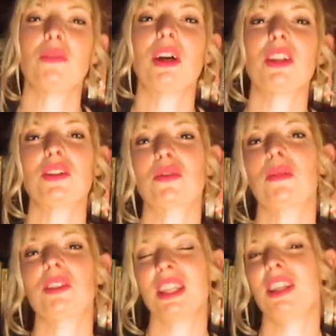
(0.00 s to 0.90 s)
you write the
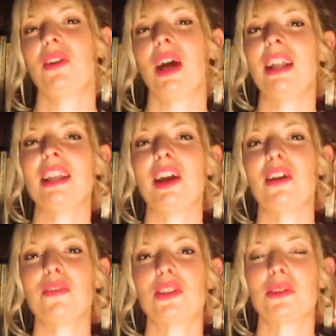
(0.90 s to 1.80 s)
script and then you hand it
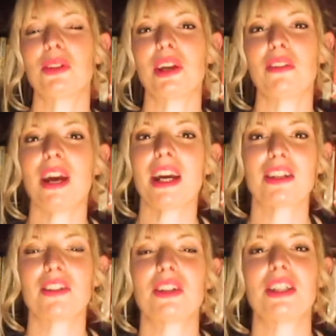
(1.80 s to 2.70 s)
over to a
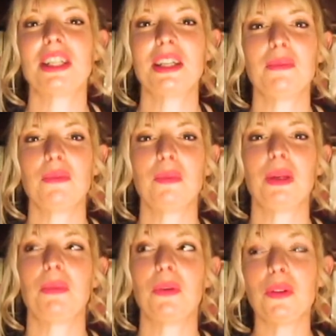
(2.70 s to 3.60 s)
director and a team of
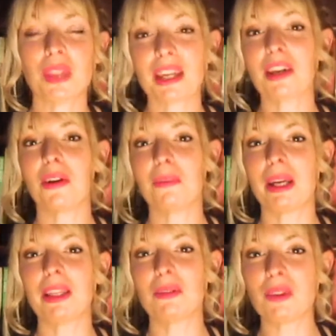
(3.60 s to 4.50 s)
people who then go and
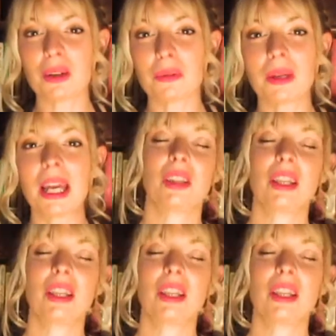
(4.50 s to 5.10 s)
make the film.